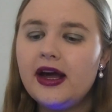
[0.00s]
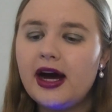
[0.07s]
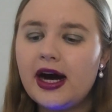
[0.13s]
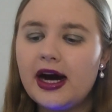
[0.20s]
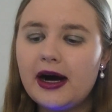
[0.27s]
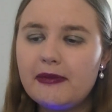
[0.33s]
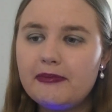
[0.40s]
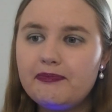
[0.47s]

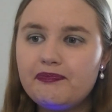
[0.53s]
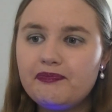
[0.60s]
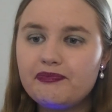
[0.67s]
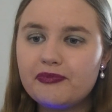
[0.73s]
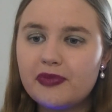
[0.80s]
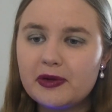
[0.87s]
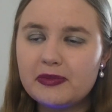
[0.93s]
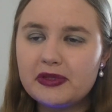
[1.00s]

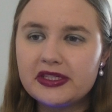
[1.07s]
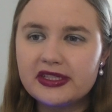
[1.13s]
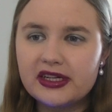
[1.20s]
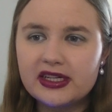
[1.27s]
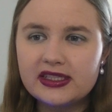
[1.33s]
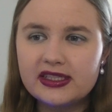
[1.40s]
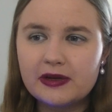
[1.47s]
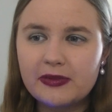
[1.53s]
But
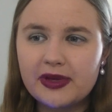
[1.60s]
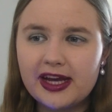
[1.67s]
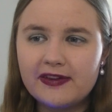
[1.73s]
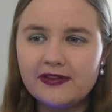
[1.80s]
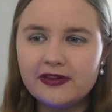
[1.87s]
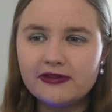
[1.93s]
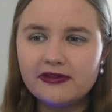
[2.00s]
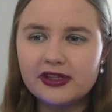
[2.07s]
besides that, we
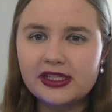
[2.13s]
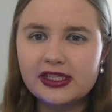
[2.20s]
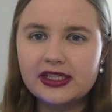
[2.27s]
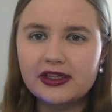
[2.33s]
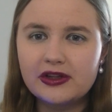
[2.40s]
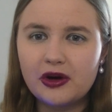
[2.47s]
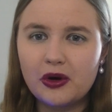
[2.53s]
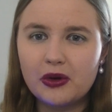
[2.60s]
haven't really
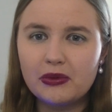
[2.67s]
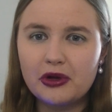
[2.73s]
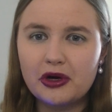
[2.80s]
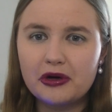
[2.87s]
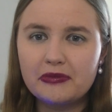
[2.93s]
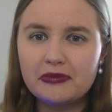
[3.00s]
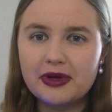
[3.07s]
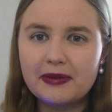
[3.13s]
seen a whole
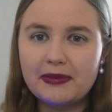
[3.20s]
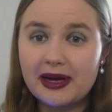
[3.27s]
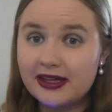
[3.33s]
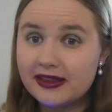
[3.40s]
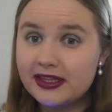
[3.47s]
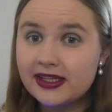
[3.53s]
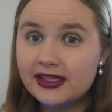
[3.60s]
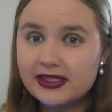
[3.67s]
lot
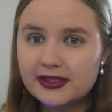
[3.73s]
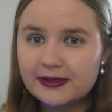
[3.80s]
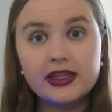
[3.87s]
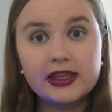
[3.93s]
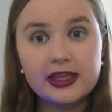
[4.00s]
about this.